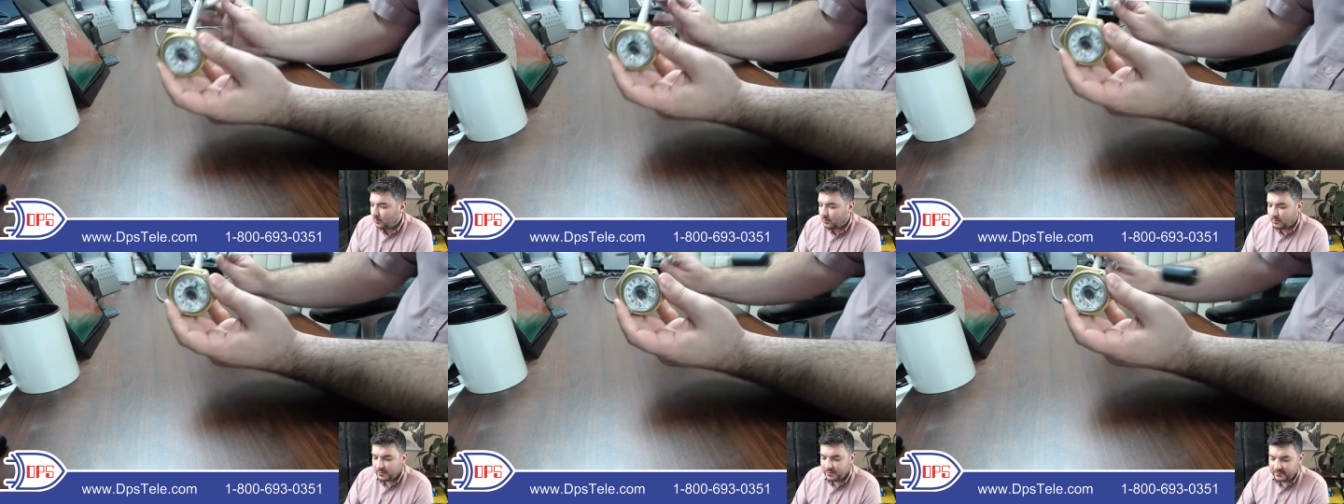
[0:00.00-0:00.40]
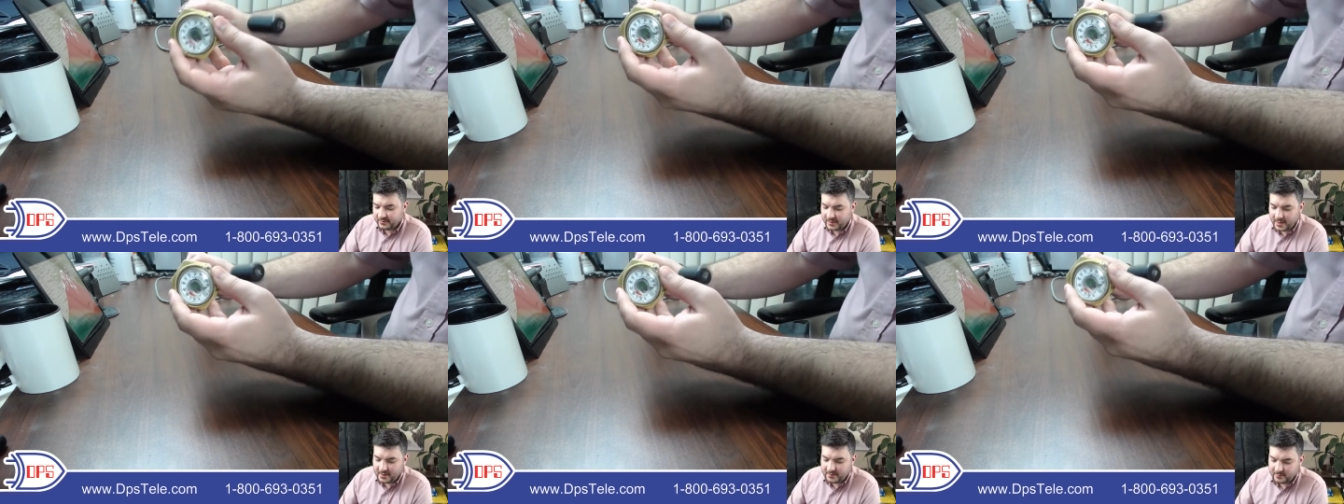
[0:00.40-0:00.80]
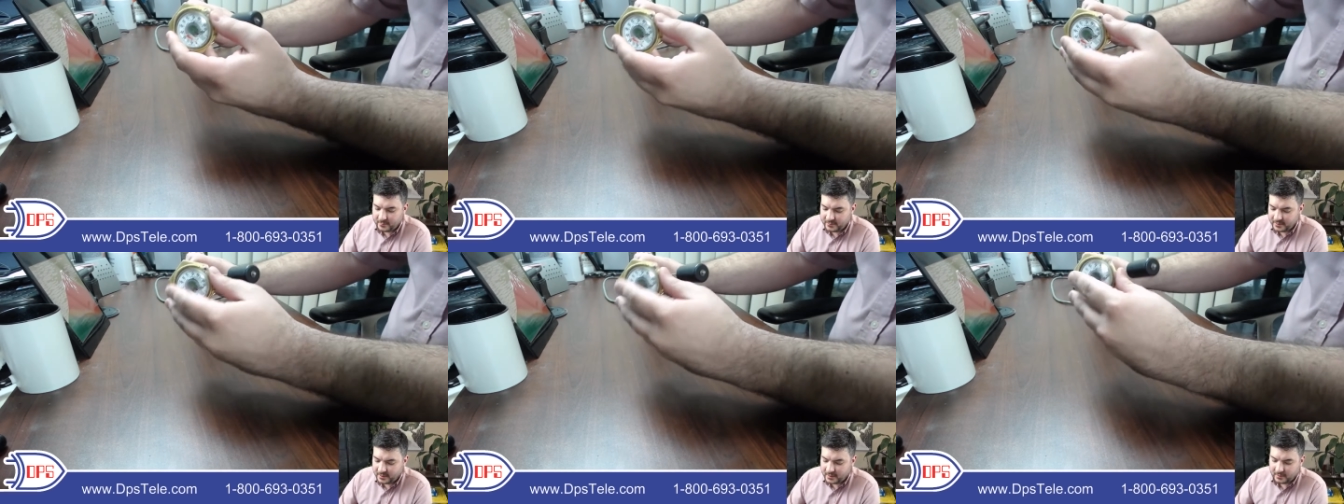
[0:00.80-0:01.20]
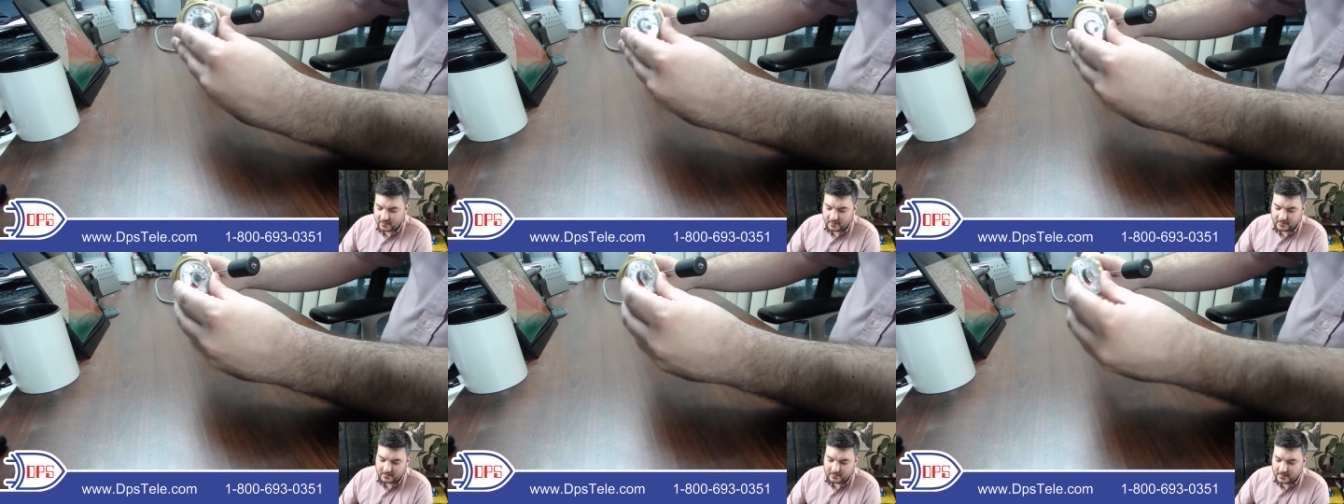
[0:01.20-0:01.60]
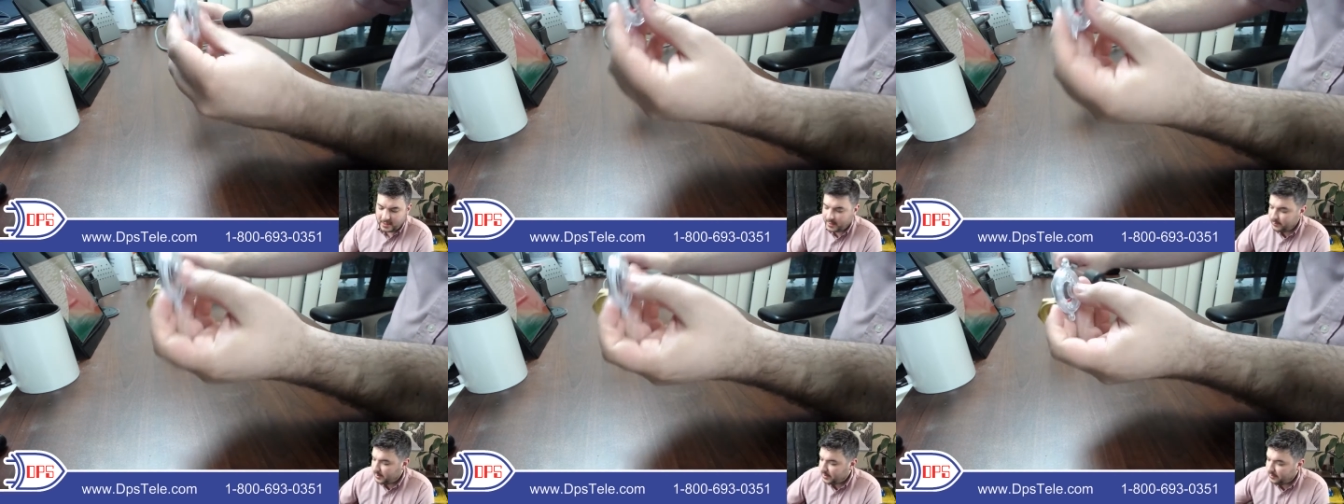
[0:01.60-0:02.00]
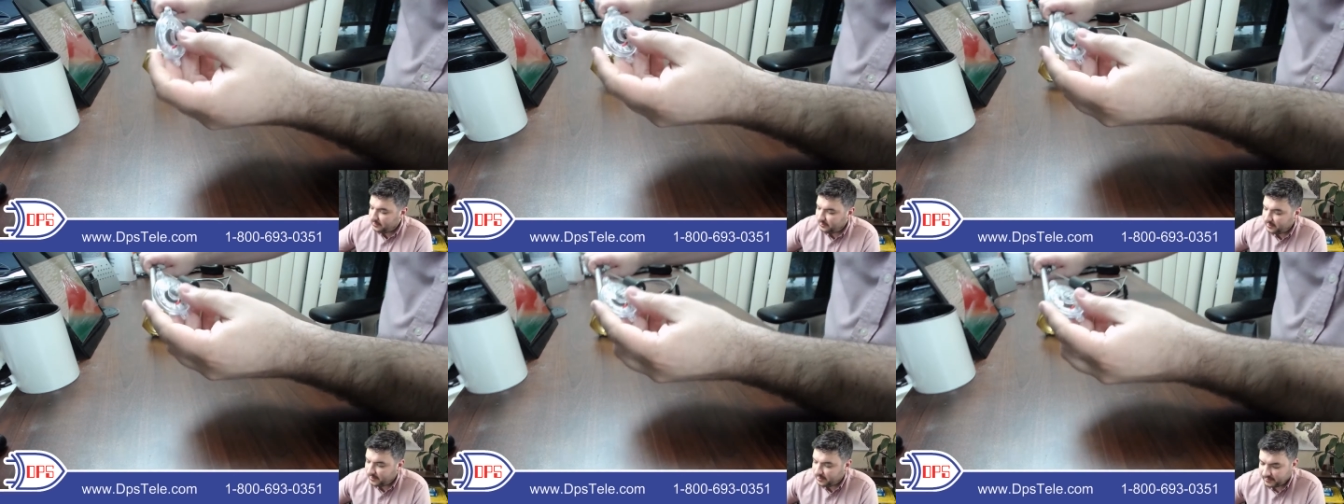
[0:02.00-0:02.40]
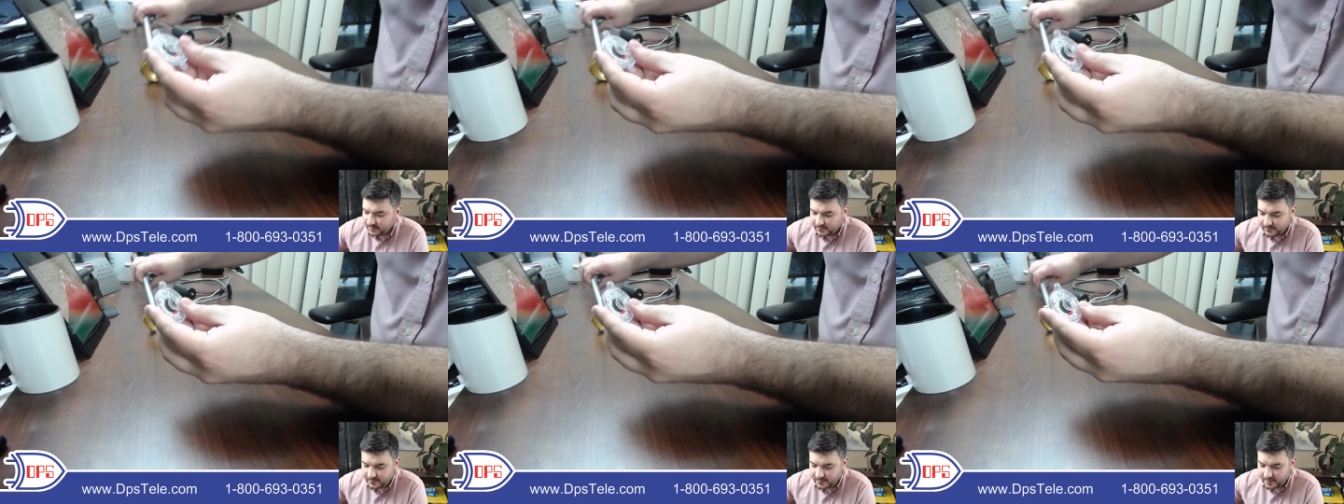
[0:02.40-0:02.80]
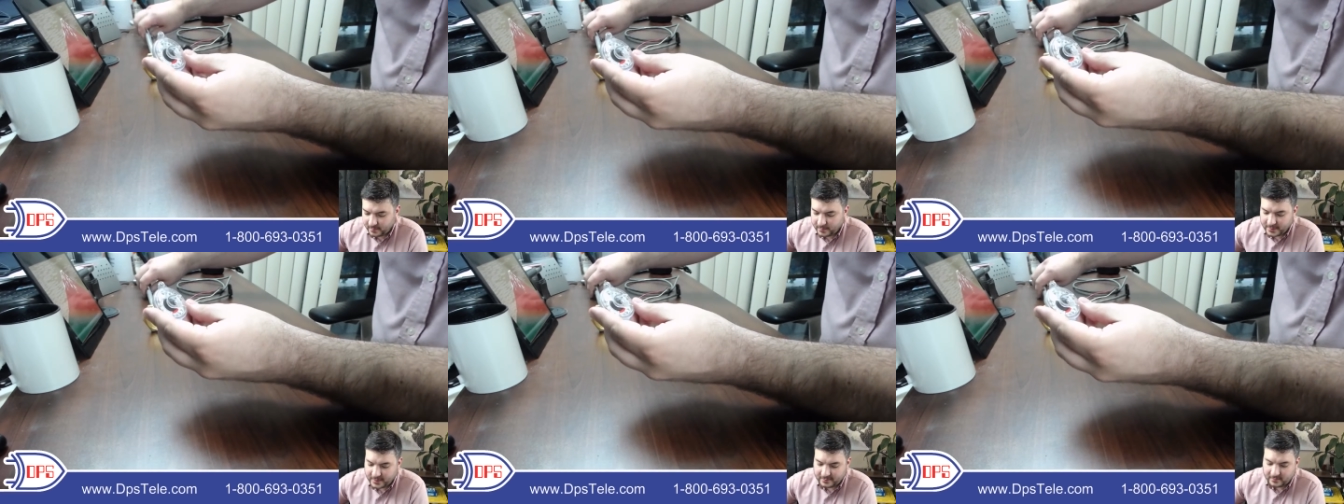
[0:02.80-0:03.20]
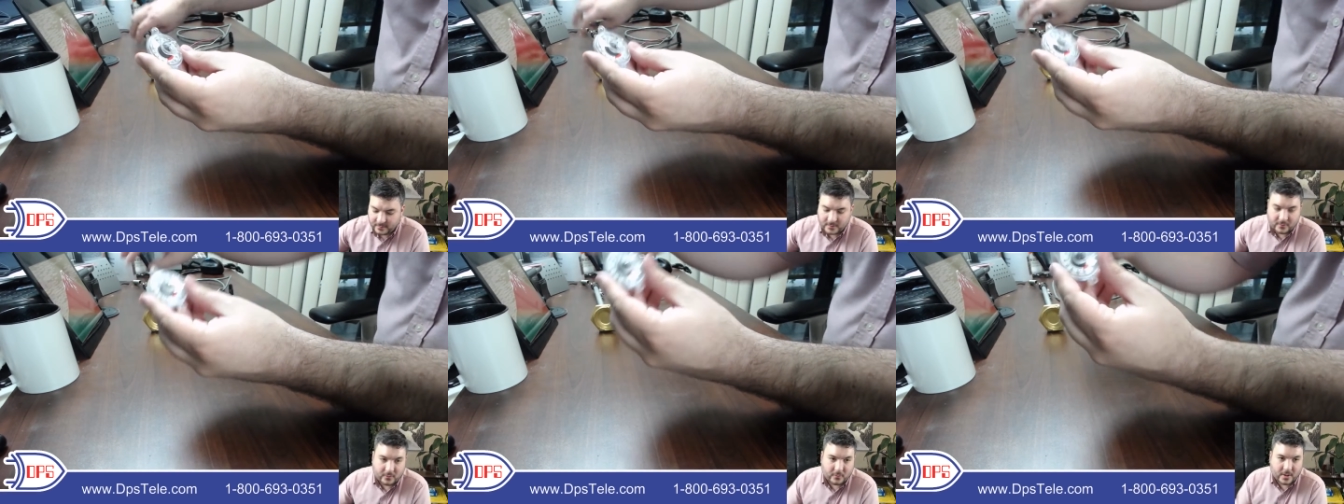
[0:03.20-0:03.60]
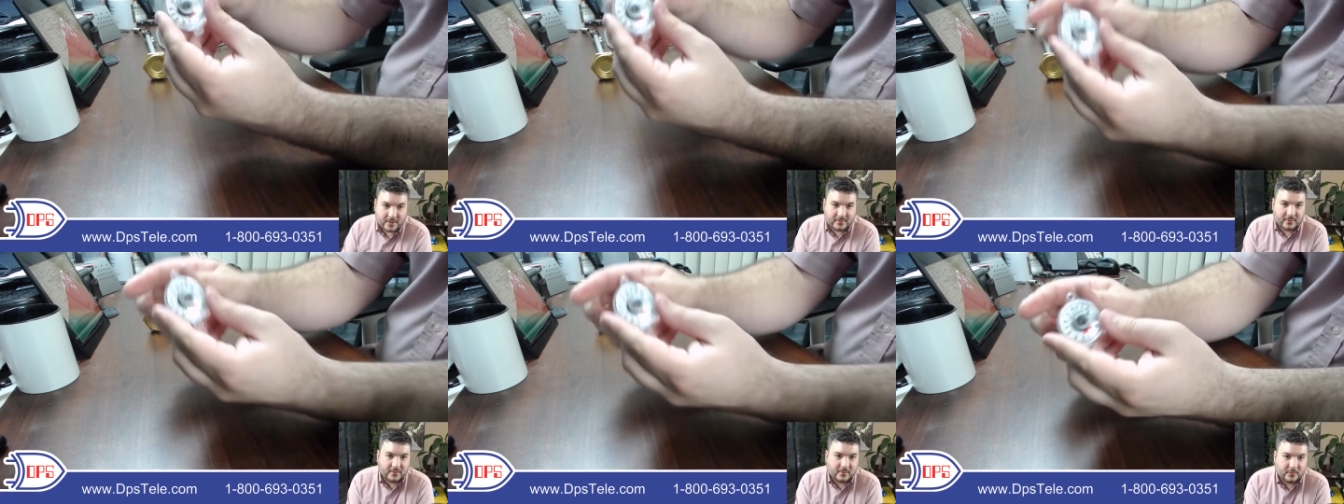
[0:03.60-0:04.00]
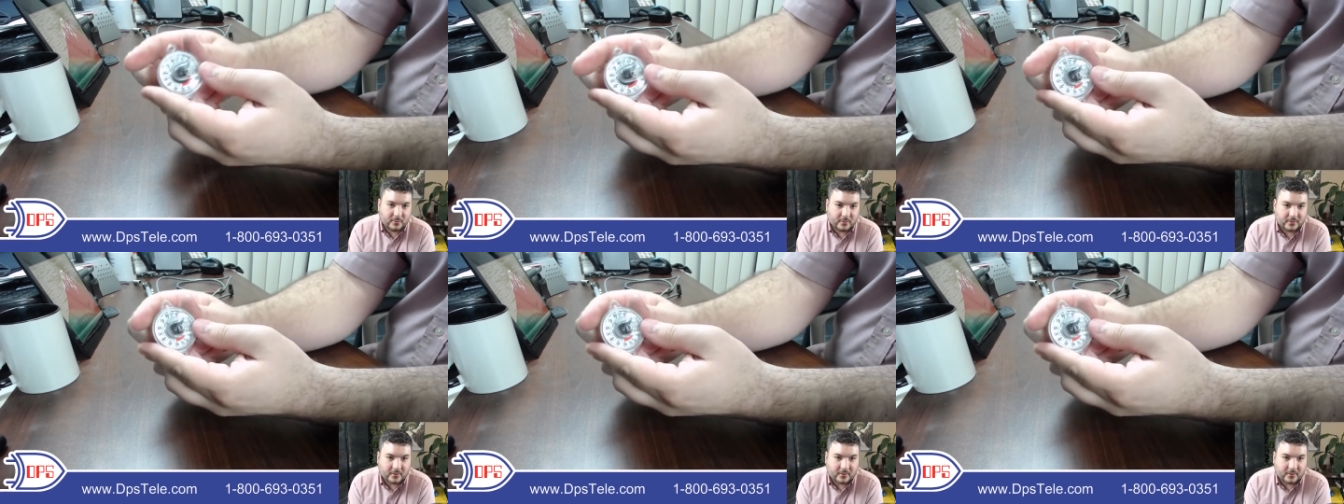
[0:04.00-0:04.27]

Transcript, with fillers: Well, this gauge in particular can be used in this config, but that's a bit of a waste because it's what's